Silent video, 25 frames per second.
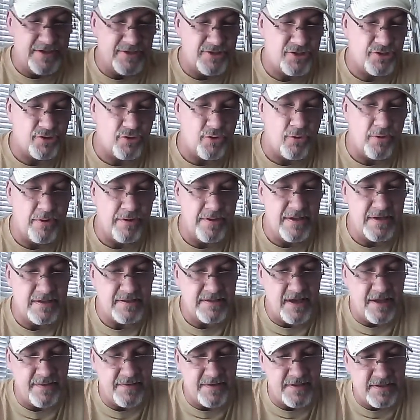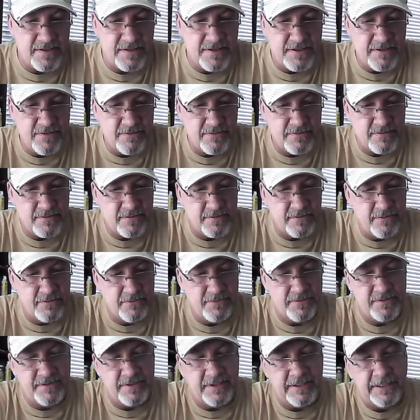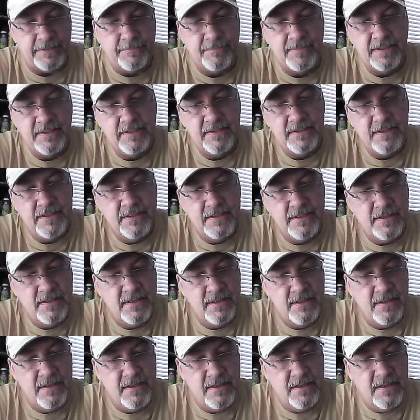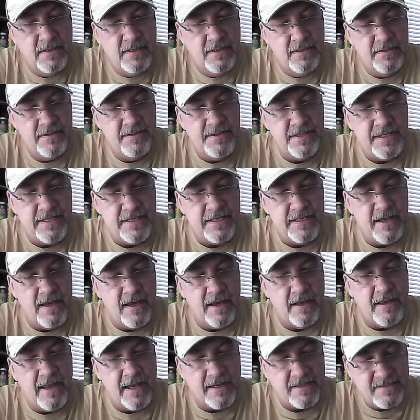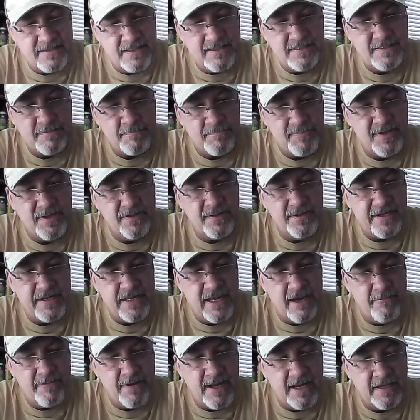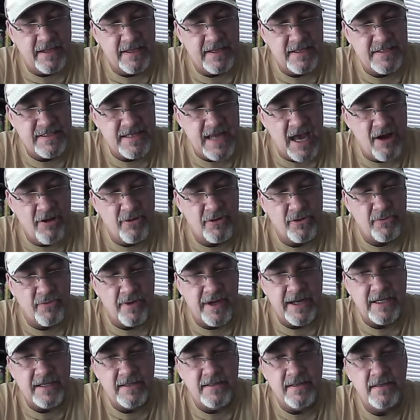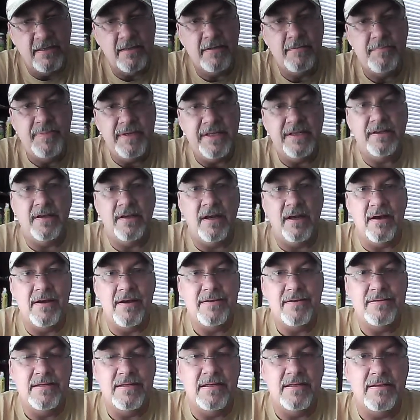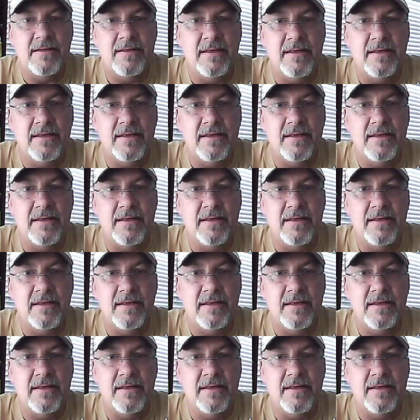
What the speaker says: score this on the Steel Salute. The accessibility, I got to downgrade because it